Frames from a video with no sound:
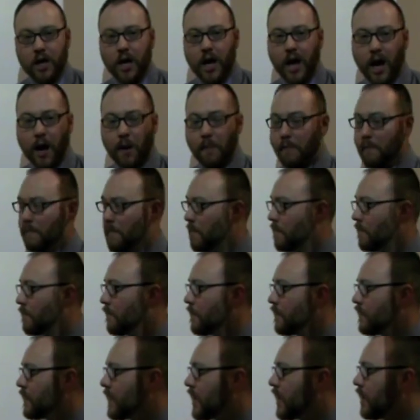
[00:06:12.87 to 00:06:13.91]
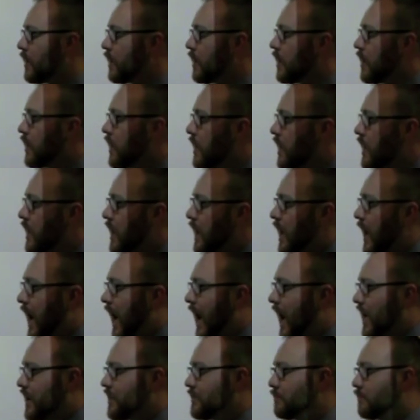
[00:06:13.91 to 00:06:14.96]

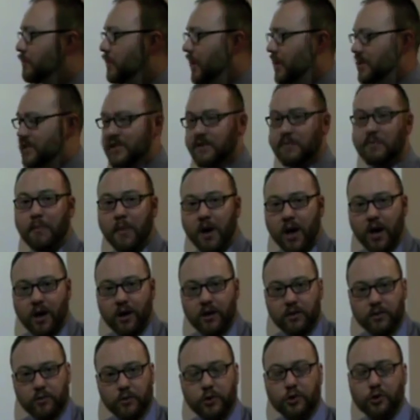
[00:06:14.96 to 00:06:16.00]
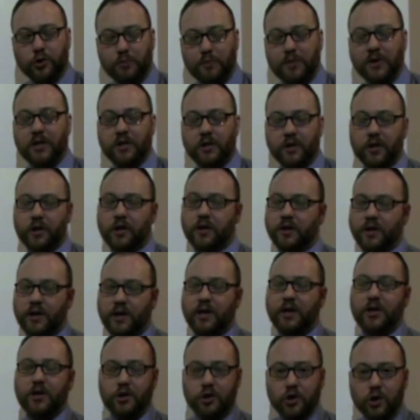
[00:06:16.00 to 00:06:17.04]
An plus me, which would be your
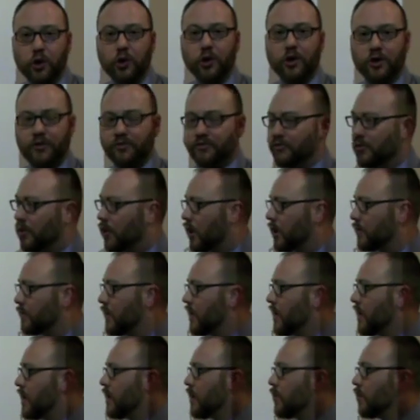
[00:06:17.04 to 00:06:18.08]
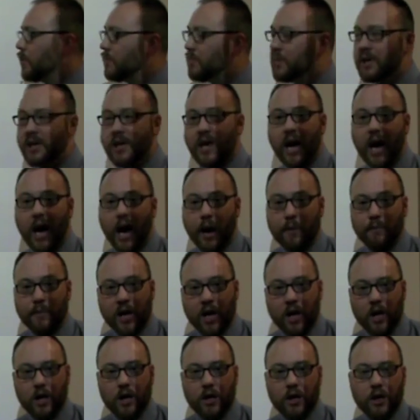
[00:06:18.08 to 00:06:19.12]
neuter form, would be
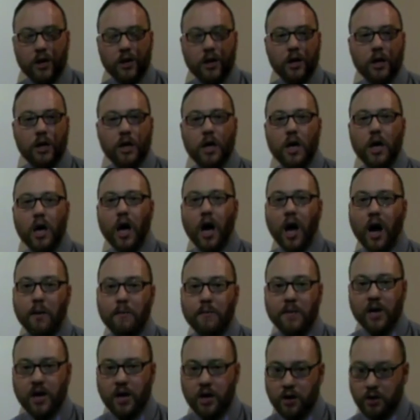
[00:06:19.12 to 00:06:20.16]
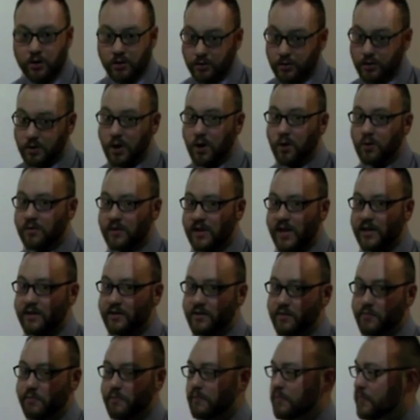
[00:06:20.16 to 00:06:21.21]
amme. Amme. Note,
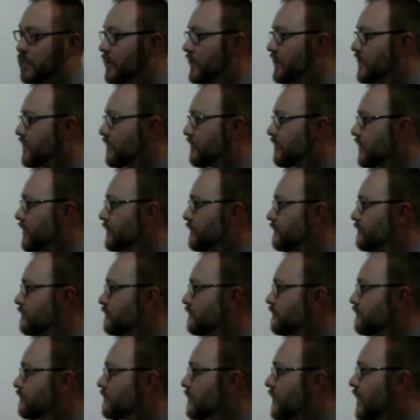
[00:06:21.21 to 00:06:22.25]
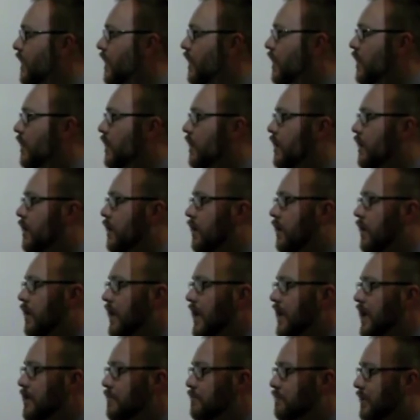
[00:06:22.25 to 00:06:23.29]
that's pretty different.
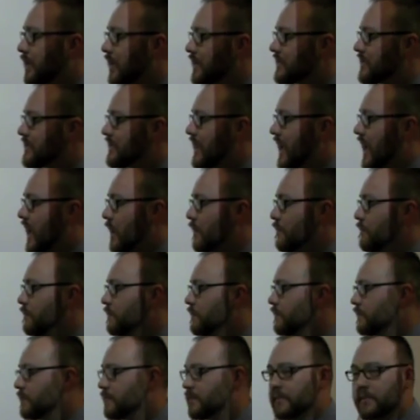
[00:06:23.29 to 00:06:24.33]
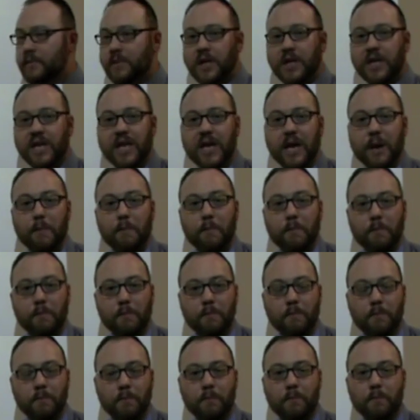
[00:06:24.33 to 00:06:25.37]
In plus dame, im.
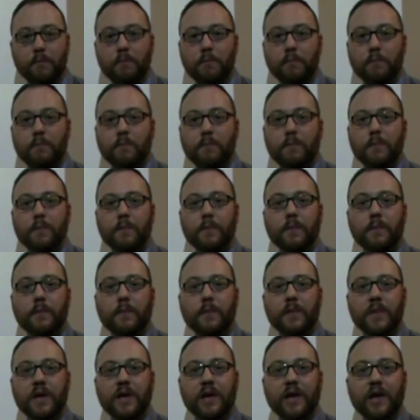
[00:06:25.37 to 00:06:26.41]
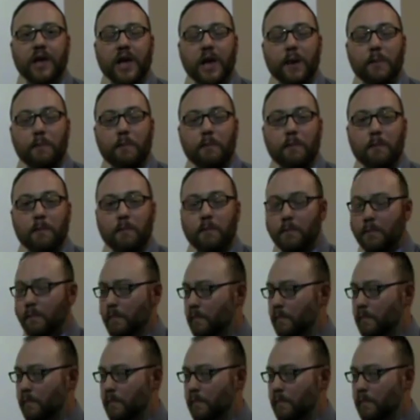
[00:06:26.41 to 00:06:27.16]
Im.